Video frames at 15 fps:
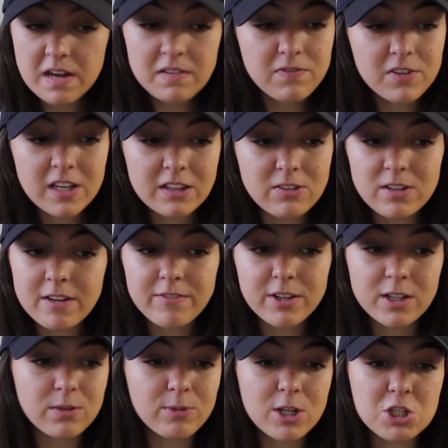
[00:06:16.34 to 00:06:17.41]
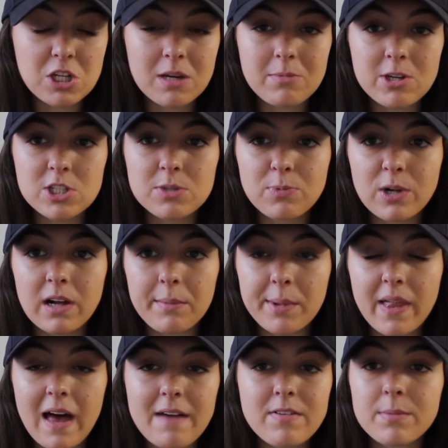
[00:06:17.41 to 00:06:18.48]
I feel like they're never going to win a championship while I'm
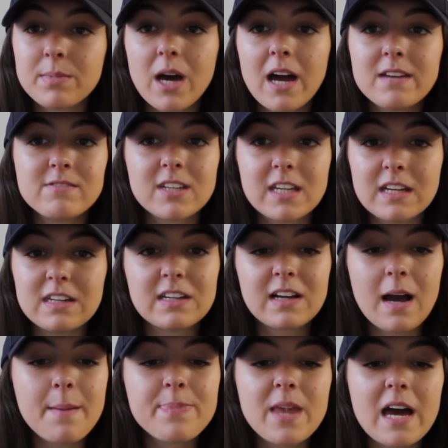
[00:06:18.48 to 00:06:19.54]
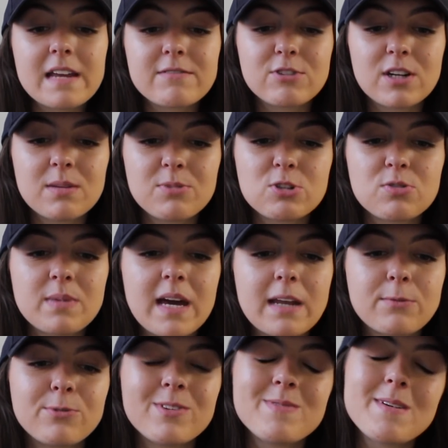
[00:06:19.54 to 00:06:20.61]
alive. I'm not even kidding. I'm not even trying to be
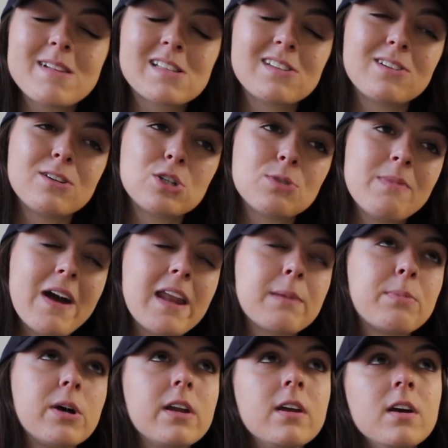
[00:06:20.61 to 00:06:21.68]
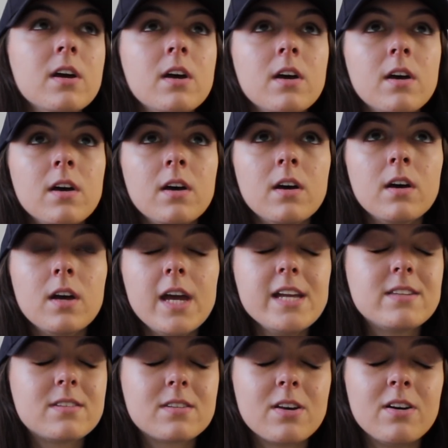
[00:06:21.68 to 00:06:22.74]
dramatic with me. It's a little dramatic, but
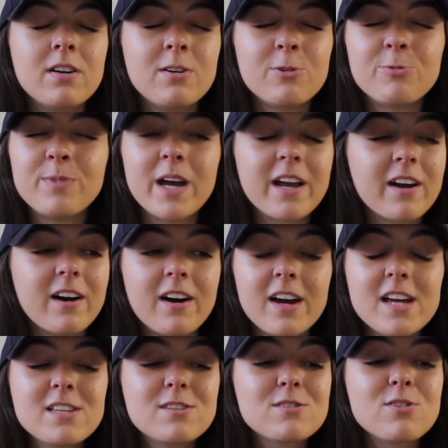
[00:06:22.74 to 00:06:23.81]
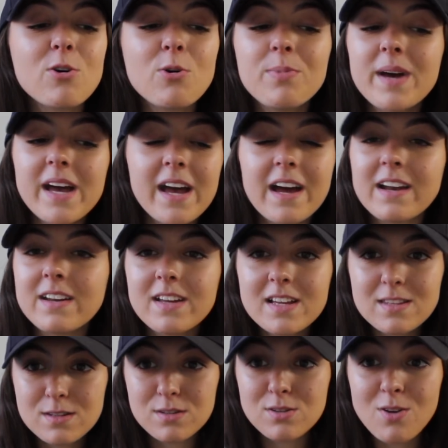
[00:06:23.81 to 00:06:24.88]
it's, oh my god, it's so bad.
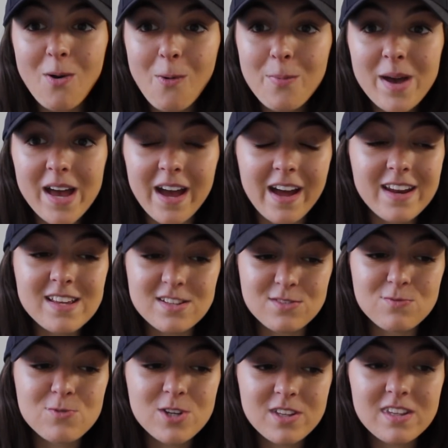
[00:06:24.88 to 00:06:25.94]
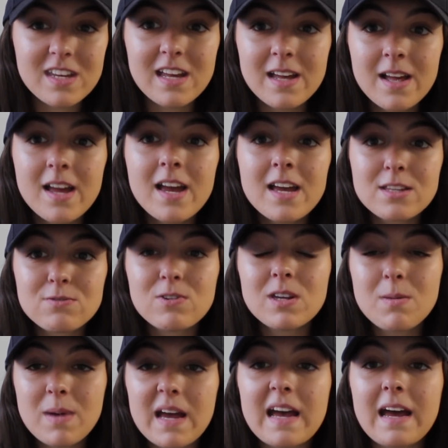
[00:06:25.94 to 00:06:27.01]
It's so bad. It's really, it's
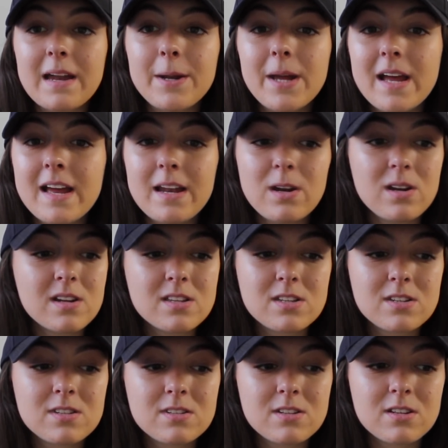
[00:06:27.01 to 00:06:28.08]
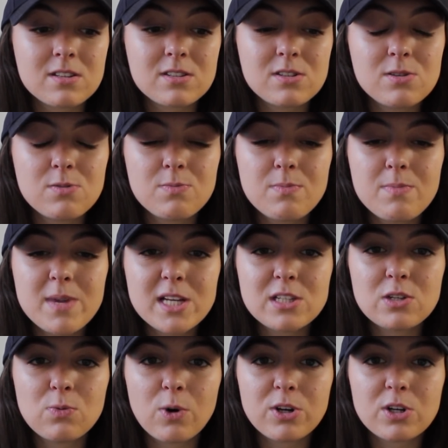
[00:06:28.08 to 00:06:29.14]
really bad. And it's just, you makes
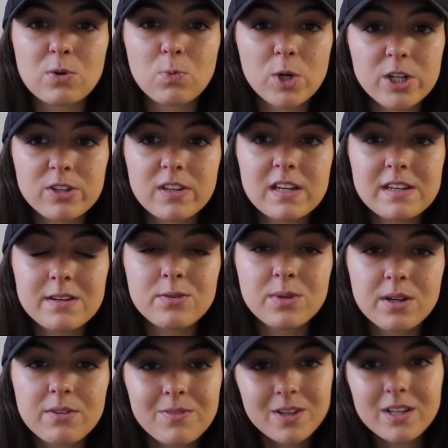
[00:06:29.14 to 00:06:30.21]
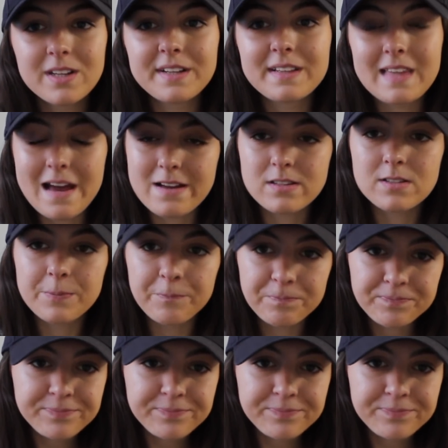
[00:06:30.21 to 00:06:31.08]
you wonder what are they doing. Really, that's